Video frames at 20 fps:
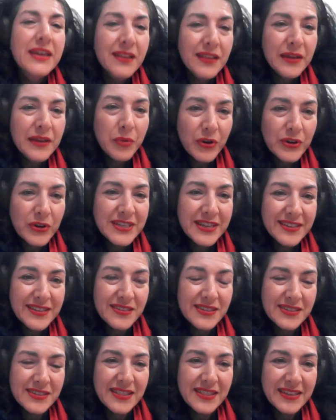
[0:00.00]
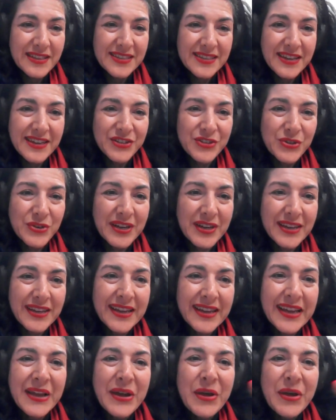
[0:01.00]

killing protesters in this country,